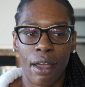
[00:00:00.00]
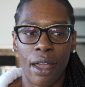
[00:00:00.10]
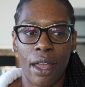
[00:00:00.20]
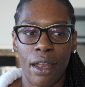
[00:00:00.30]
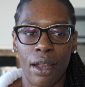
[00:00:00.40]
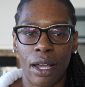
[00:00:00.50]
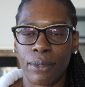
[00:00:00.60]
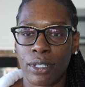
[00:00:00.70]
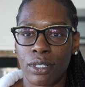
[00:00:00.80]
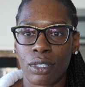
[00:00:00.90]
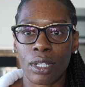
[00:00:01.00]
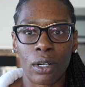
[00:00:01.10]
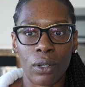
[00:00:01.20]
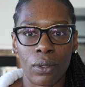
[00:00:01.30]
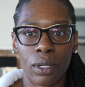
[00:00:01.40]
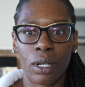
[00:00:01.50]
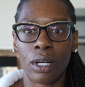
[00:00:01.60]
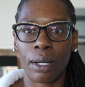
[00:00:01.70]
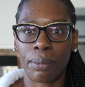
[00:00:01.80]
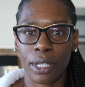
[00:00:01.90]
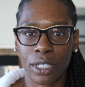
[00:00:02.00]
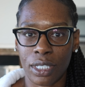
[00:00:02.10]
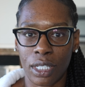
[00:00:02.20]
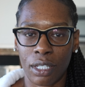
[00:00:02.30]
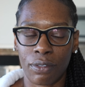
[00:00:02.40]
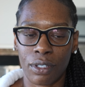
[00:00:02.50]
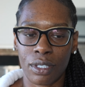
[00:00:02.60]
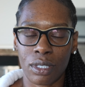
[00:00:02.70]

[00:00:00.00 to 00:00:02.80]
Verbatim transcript: And I'm just so appreciative for the